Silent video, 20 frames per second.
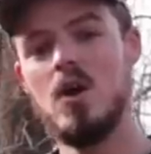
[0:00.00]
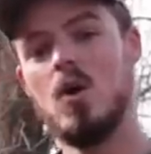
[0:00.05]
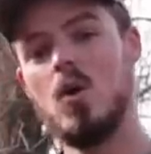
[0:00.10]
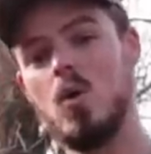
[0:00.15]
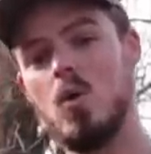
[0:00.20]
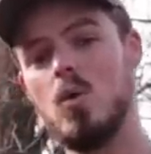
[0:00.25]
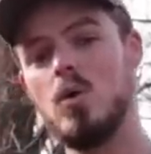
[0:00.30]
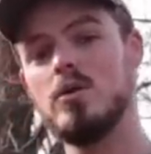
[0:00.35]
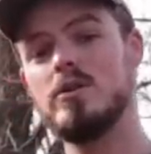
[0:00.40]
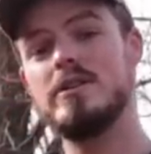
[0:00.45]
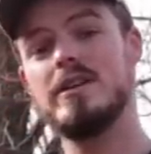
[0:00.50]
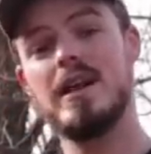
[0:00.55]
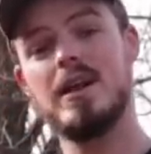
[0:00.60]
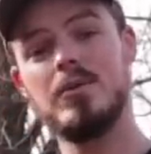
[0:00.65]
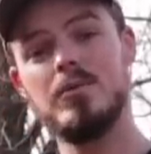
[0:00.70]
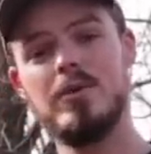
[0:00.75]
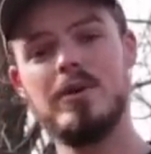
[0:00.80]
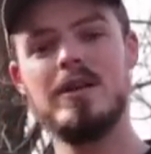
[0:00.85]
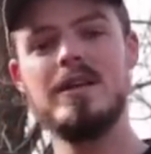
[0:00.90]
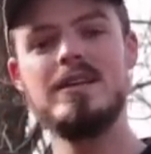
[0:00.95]
Or did I
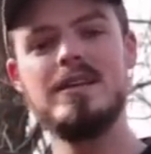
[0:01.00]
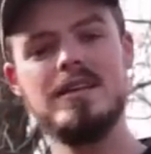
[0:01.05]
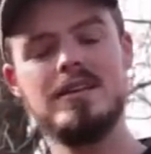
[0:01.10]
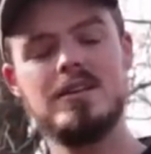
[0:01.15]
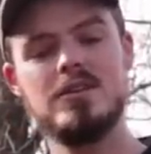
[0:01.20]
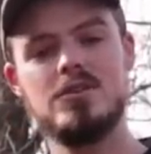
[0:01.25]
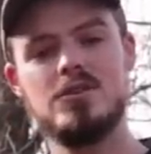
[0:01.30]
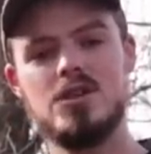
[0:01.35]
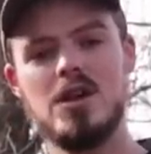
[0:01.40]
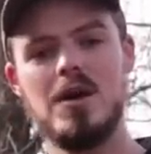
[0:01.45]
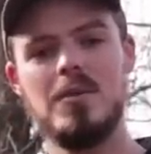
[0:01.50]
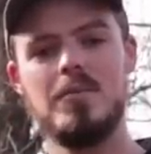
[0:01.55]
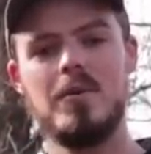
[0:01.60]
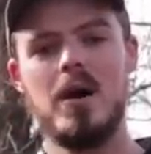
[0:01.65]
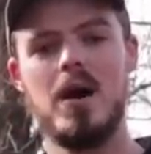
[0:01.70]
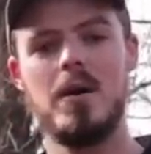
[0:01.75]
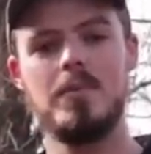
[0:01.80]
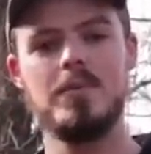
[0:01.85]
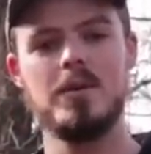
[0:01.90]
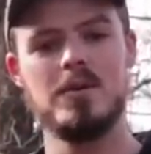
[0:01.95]
really need to jump
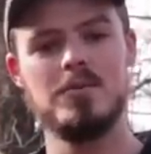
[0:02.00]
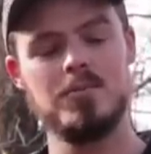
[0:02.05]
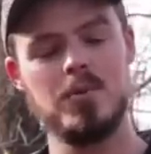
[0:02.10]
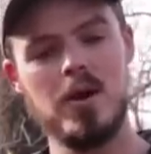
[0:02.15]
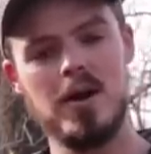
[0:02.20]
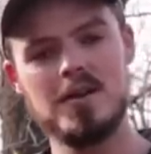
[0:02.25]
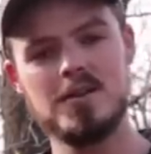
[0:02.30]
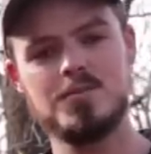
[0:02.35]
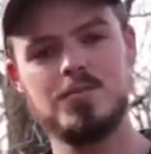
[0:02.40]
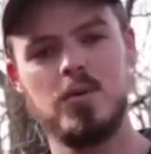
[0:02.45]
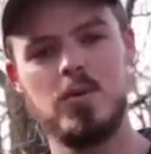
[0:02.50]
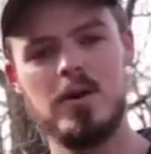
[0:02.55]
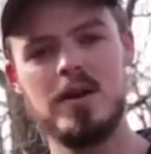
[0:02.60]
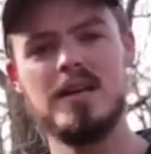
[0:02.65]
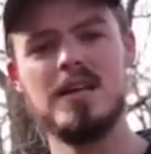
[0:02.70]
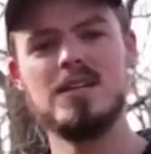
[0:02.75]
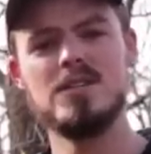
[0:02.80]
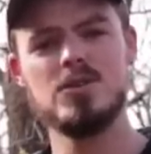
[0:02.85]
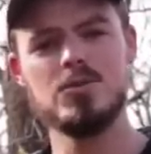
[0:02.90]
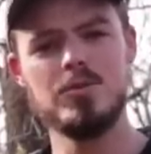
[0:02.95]
up in price point
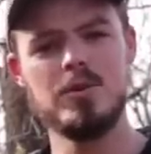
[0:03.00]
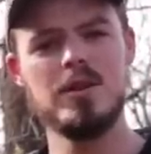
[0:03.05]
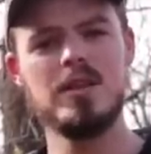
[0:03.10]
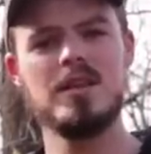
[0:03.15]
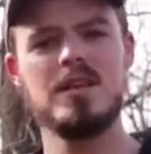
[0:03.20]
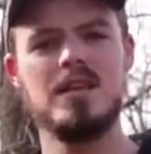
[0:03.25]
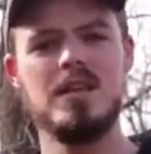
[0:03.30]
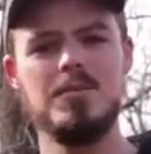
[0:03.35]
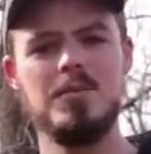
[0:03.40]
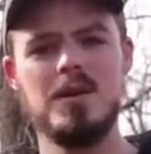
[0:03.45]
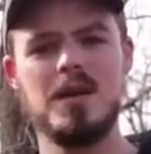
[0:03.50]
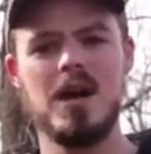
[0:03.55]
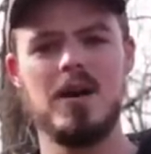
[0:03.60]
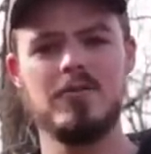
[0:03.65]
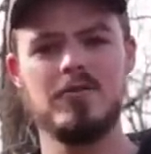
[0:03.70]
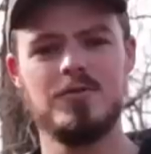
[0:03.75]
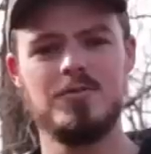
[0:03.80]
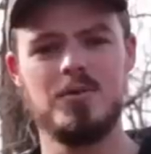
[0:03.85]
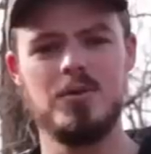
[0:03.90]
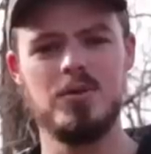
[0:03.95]
to really keep me
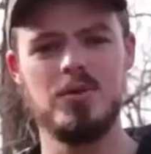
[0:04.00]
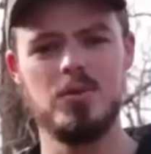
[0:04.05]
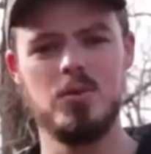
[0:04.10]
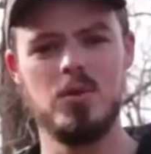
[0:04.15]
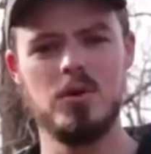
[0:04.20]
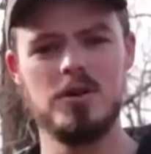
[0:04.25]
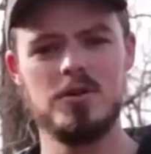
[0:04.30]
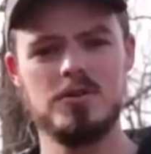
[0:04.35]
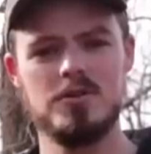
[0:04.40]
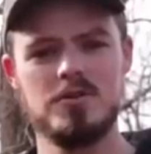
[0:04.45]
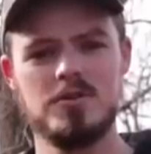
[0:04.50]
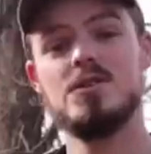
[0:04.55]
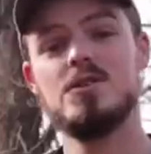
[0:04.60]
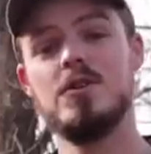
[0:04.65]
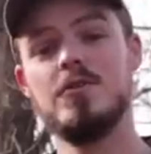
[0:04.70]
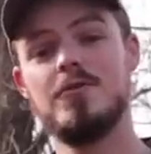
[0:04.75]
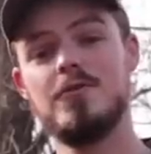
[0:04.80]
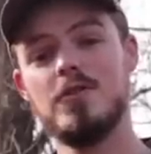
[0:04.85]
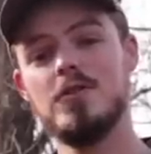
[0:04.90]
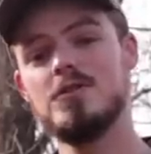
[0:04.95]
comfortable in the woods?
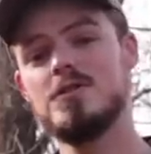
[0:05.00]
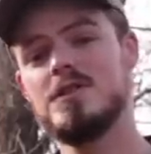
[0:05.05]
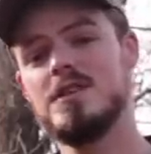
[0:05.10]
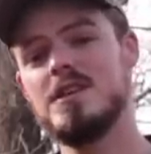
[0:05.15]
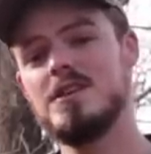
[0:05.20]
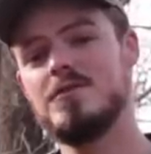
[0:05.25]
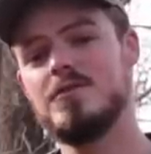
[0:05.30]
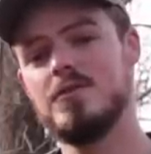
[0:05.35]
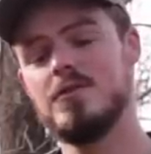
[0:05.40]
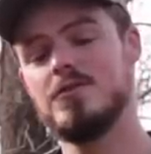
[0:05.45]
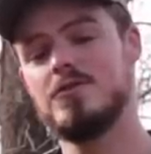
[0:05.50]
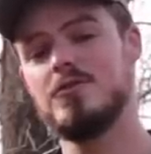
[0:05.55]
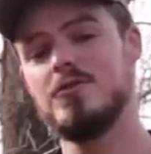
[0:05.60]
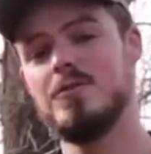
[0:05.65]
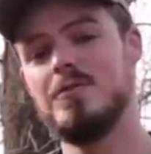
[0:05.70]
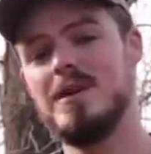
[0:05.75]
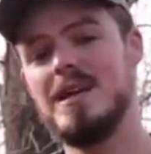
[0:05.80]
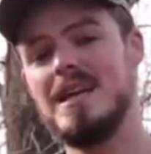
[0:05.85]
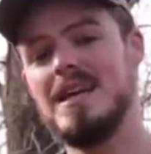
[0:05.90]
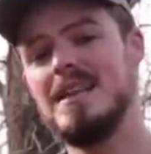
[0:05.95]
So first things first
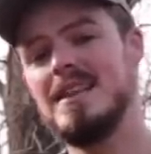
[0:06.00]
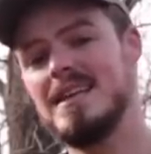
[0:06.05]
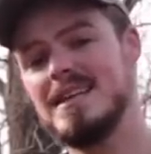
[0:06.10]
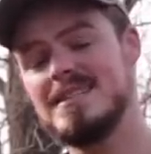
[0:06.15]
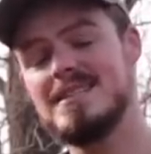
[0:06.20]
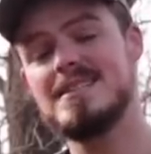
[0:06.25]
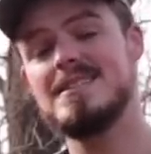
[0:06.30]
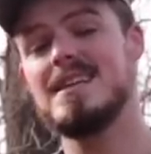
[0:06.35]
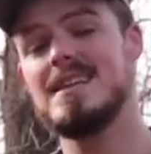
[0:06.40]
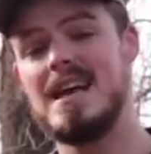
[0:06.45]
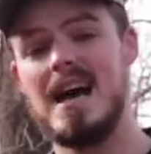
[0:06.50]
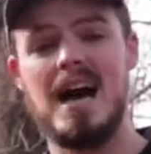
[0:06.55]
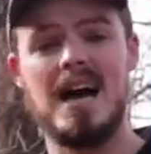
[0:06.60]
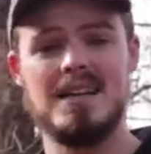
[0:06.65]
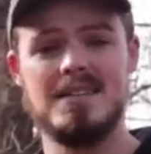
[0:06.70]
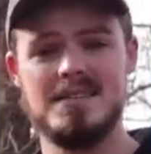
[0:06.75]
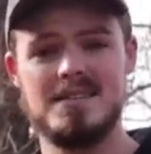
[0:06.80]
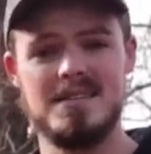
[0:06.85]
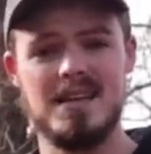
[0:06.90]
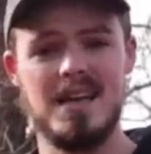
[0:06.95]
for me, this is a
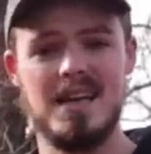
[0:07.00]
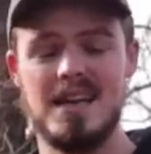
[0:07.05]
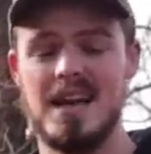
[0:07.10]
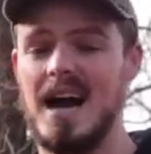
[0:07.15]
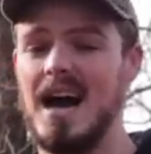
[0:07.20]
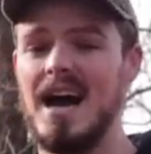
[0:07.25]
godsend.